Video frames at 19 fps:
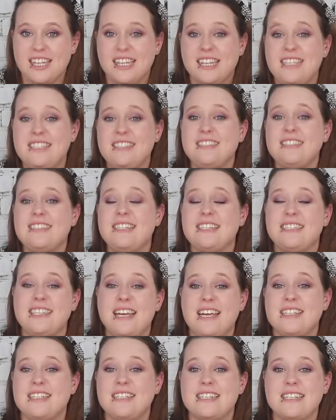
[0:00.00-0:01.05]
This is the
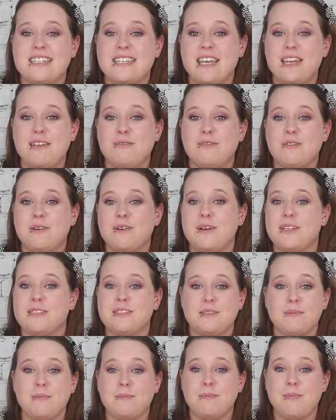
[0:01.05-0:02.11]
tendency for us
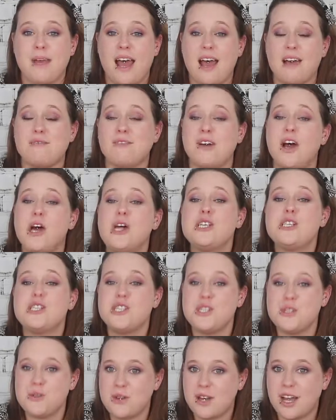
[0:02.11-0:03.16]
to have
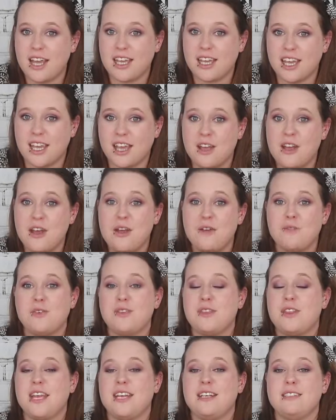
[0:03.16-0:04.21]
undue liking for
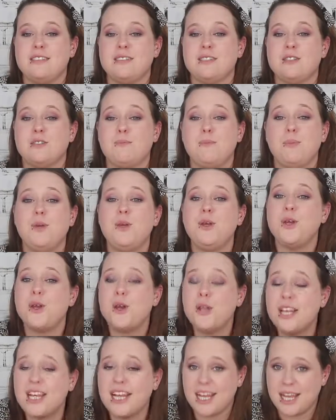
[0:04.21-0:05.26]
things
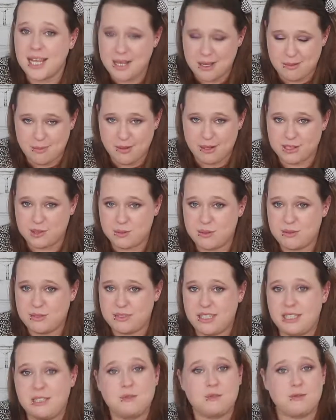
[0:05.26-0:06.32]
purely because we've
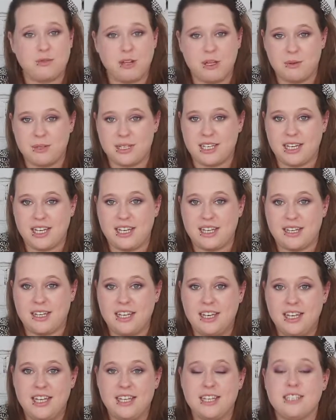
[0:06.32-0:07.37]
seen it frequently.
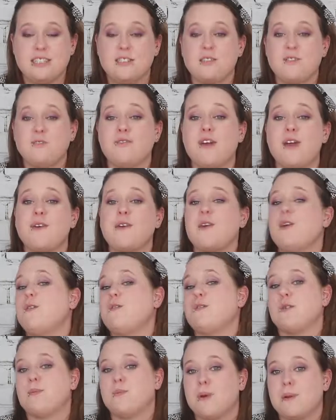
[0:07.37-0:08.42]
This is very
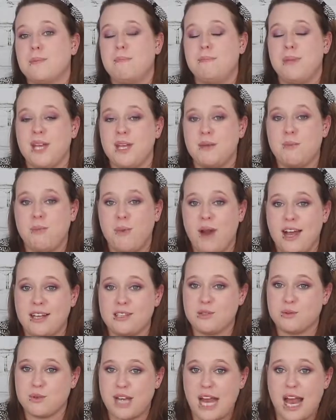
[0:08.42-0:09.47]
often what big
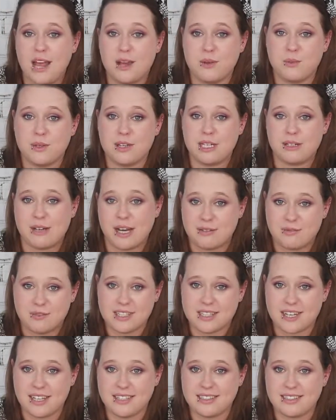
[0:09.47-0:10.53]
brands rely on with their
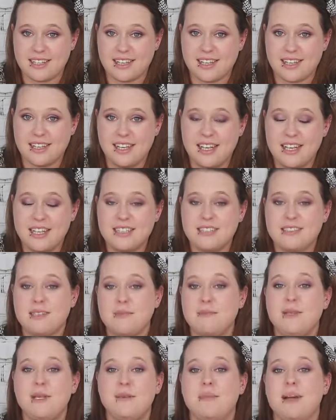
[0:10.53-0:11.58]
advertising.
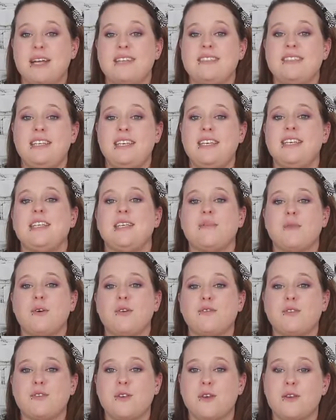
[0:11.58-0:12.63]
Simply by seeing them
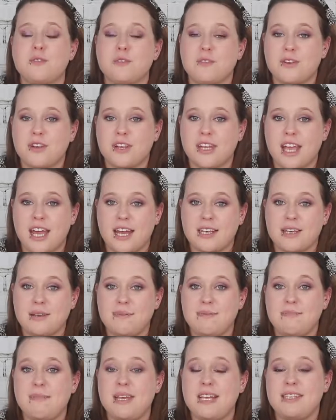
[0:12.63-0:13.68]
over and over again
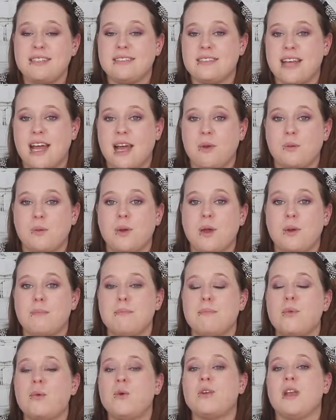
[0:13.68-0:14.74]
means that we are
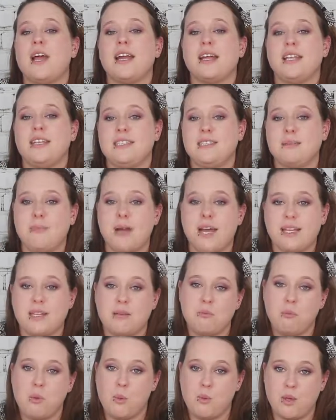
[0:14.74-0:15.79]
more likely to buy
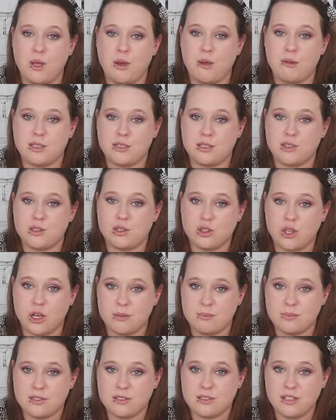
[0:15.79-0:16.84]
them when we go into the
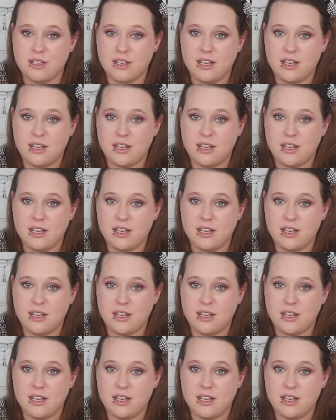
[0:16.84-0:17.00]
shops.